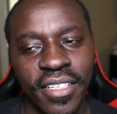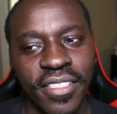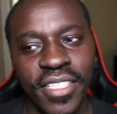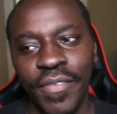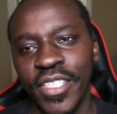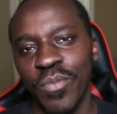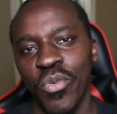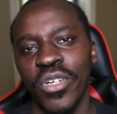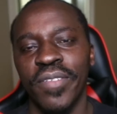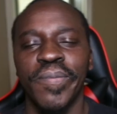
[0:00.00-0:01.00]
Civic
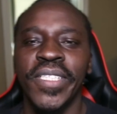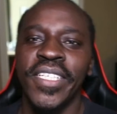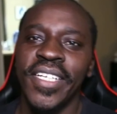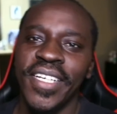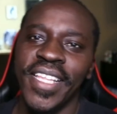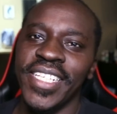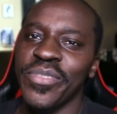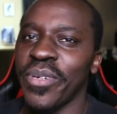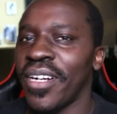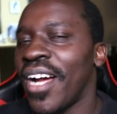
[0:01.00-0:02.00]
Sport. That's
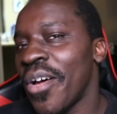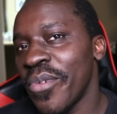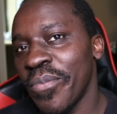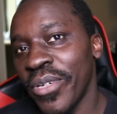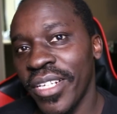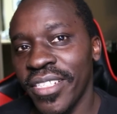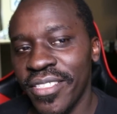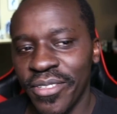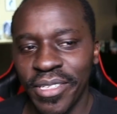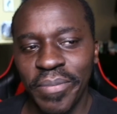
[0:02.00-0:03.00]
where I would put
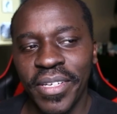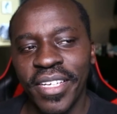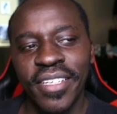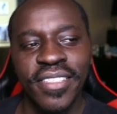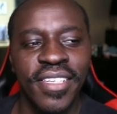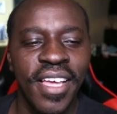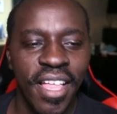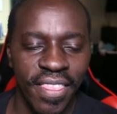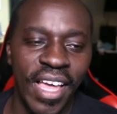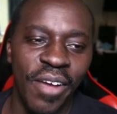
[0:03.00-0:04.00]
into it because
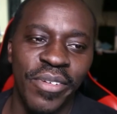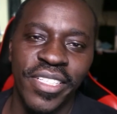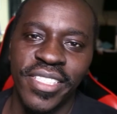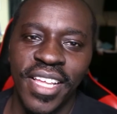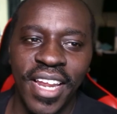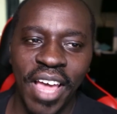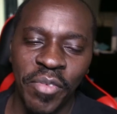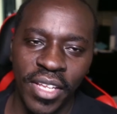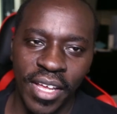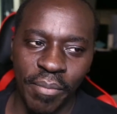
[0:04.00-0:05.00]
that one does not have a
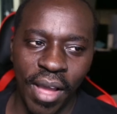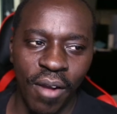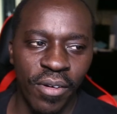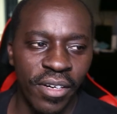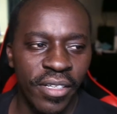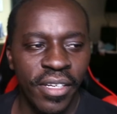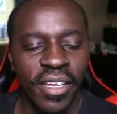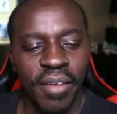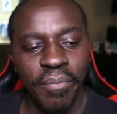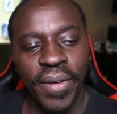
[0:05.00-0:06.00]
lot of power.
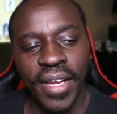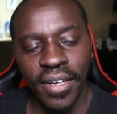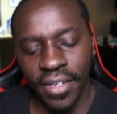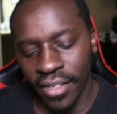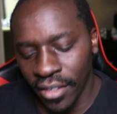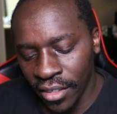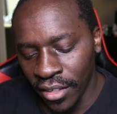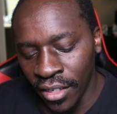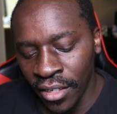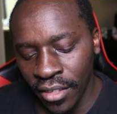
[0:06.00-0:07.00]
But
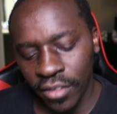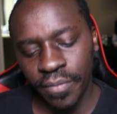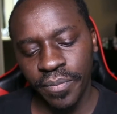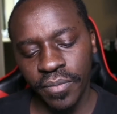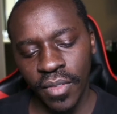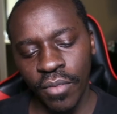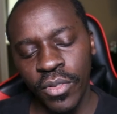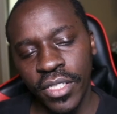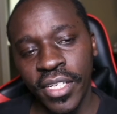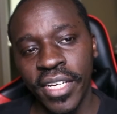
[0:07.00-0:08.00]
what
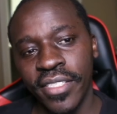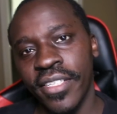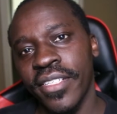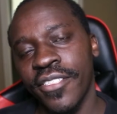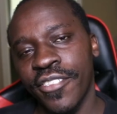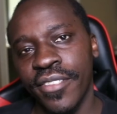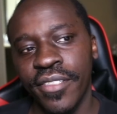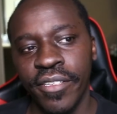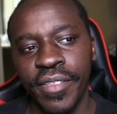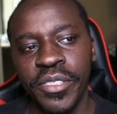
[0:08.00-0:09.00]
you got to take into
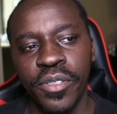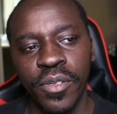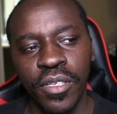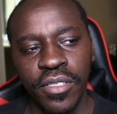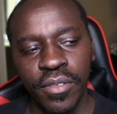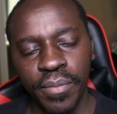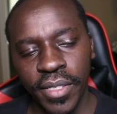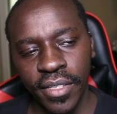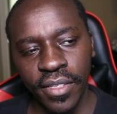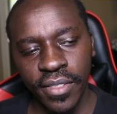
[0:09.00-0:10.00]
consideration also,
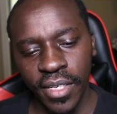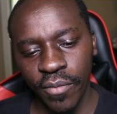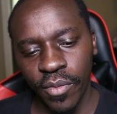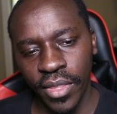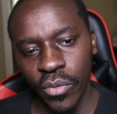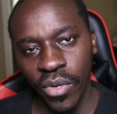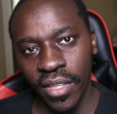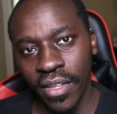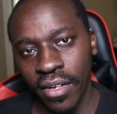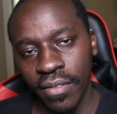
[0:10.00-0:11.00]
because like the way
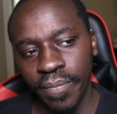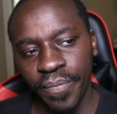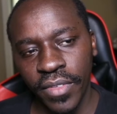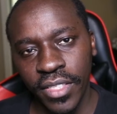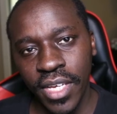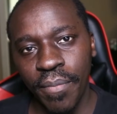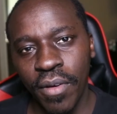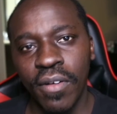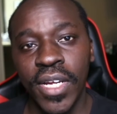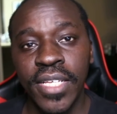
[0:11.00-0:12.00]
that the Type
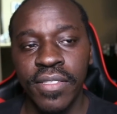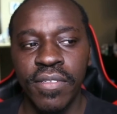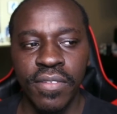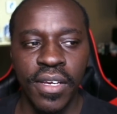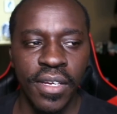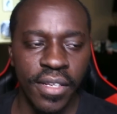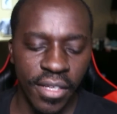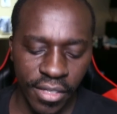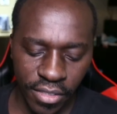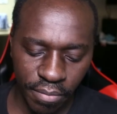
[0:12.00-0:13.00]
R is designed,
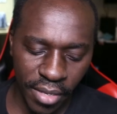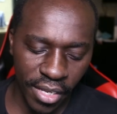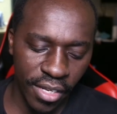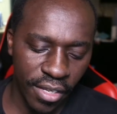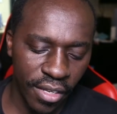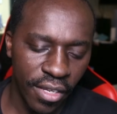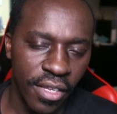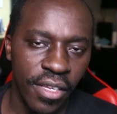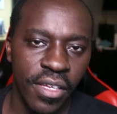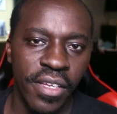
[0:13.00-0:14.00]
it's made
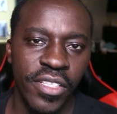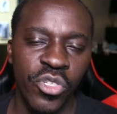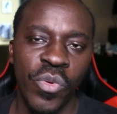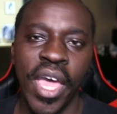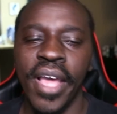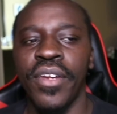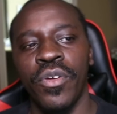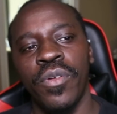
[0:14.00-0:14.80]
to handle.